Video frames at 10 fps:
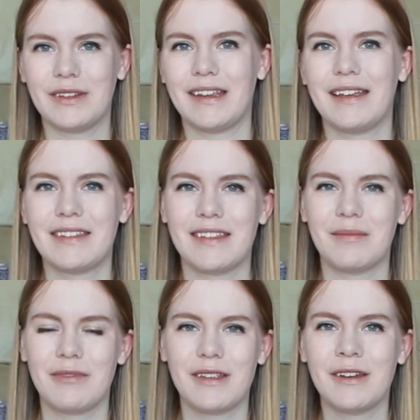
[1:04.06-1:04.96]
to get
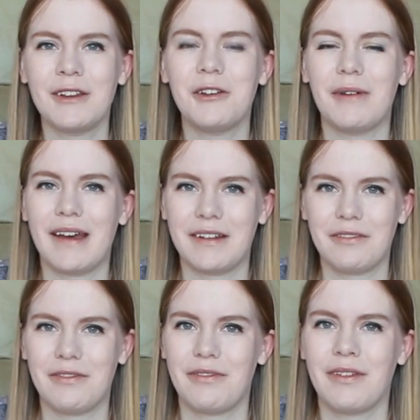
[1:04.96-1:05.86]
something new out
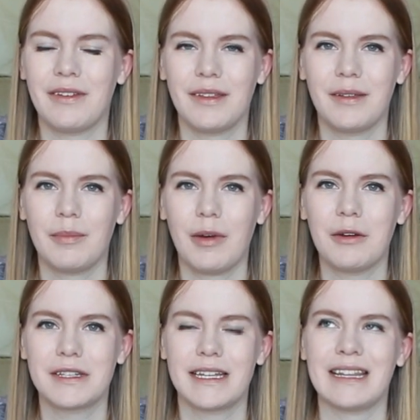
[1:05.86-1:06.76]
of
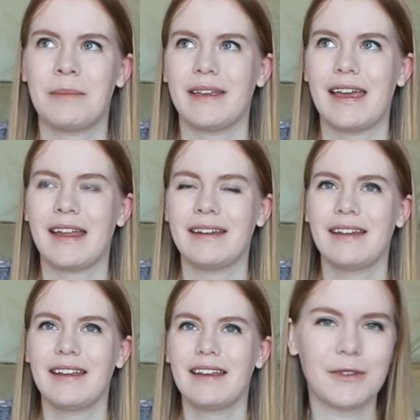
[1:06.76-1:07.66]
posting them again.
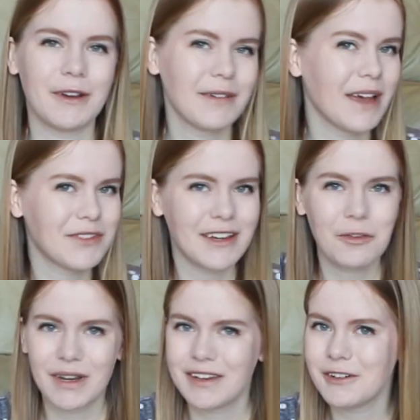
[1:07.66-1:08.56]
You don't have to
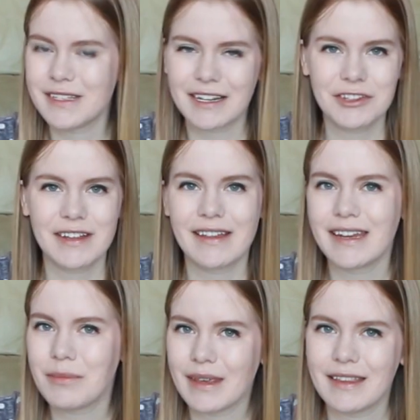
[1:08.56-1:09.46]
know what
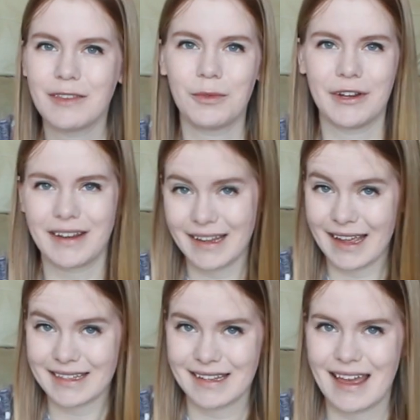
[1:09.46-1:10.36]
intersectionality means, we're gonna
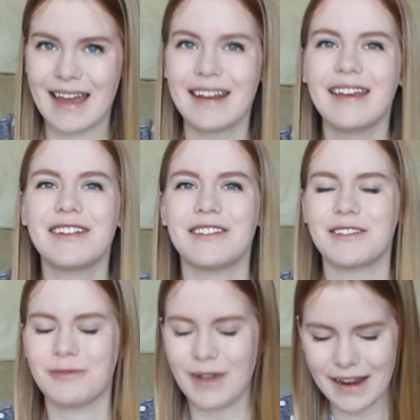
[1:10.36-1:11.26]
get to that.
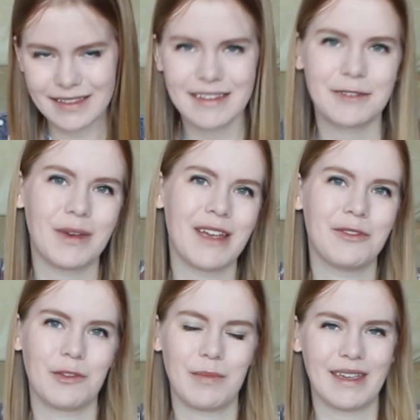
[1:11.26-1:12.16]
Just ride this
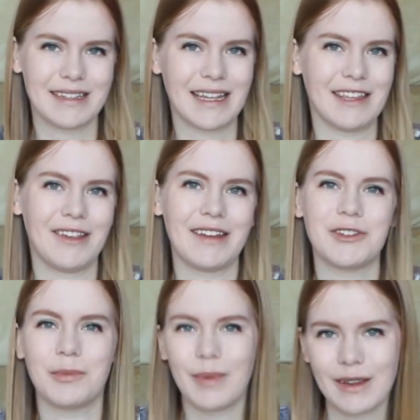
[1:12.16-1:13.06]
wave with me until you
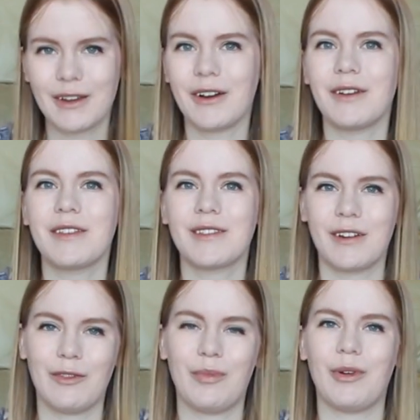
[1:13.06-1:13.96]
get your big girl
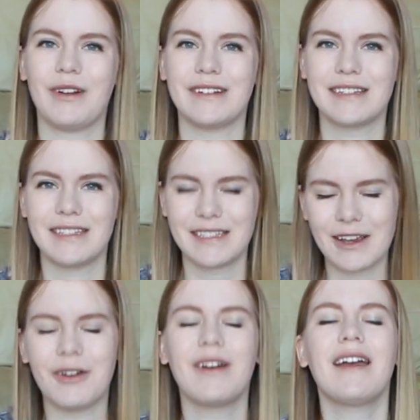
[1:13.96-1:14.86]
surfboards.
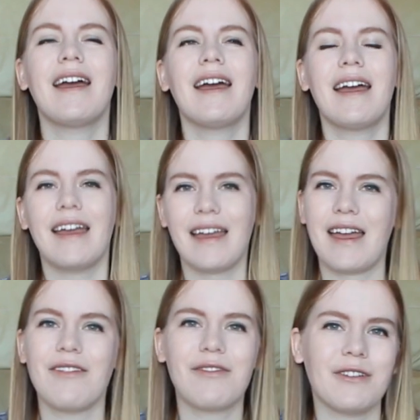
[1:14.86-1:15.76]
So,
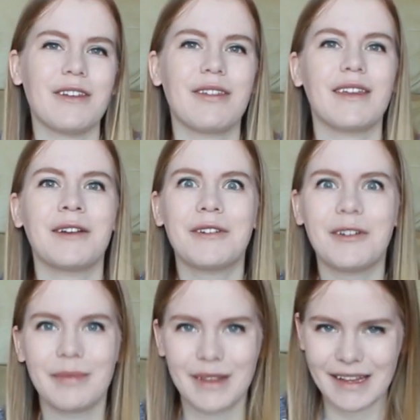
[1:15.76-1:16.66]
everything
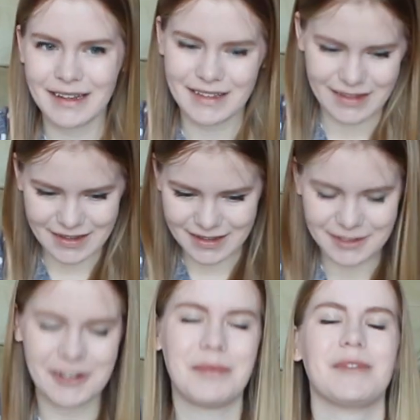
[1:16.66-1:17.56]
will be linked in the
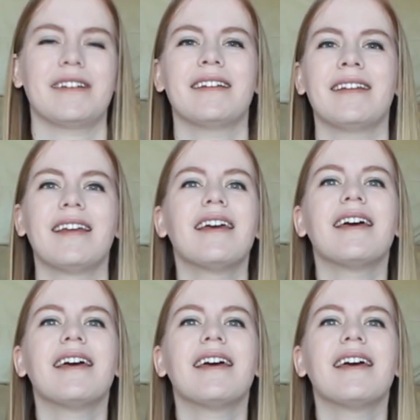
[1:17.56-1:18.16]
description.